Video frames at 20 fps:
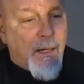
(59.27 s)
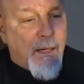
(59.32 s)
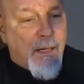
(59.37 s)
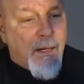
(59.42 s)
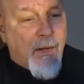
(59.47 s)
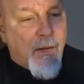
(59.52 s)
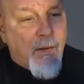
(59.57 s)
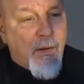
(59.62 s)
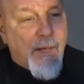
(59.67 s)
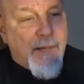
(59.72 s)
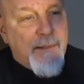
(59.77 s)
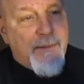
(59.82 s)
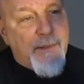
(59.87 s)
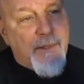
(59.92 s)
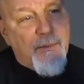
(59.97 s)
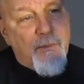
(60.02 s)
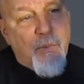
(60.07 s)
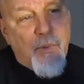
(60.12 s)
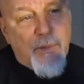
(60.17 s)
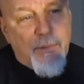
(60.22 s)
All I
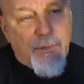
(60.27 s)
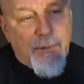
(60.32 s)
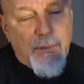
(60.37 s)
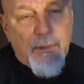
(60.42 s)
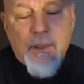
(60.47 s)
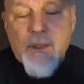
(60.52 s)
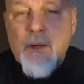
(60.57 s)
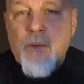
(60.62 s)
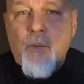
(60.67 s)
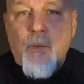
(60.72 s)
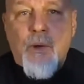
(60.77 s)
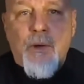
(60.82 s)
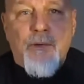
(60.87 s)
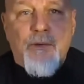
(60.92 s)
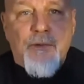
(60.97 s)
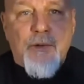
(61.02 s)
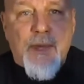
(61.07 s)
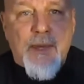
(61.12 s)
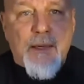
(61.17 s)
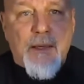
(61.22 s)
did with it was
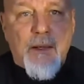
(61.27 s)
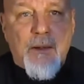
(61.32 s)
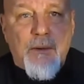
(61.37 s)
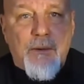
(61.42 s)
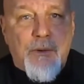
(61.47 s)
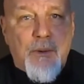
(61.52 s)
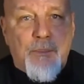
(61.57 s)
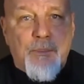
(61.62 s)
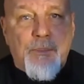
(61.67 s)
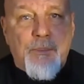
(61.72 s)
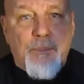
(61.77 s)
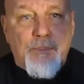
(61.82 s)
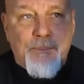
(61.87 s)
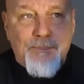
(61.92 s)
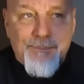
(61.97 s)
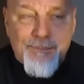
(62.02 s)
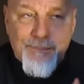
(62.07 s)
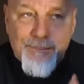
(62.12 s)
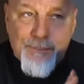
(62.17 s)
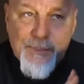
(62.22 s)
take the
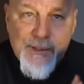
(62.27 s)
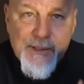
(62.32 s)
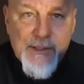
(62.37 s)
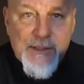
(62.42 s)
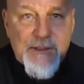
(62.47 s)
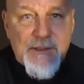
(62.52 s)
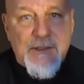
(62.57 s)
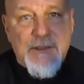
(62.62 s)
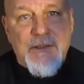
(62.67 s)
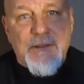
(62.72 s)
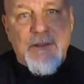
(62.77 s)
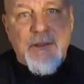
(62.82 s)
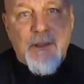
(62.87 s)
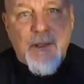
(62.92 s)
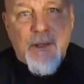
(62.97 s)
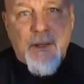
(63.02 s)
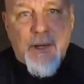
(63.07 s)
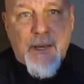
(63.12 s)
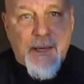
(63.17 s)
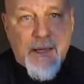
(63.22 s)
pieces
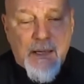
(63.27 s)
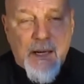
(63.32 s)
and